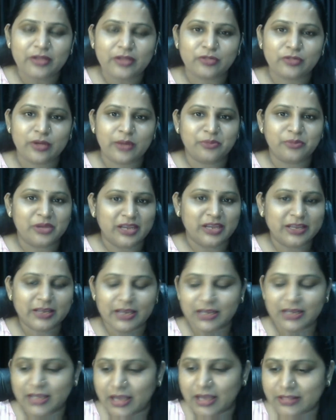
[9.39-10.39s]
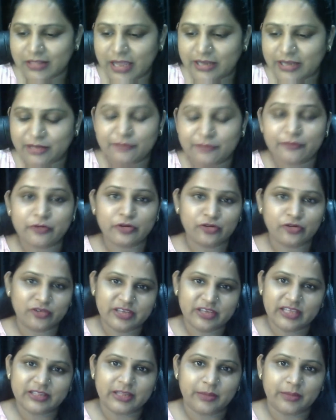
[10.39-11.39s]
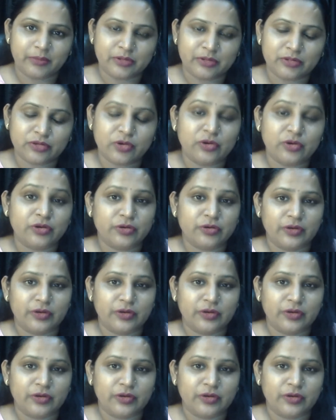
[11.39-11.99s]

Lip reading: So I'm really excited for today's episode.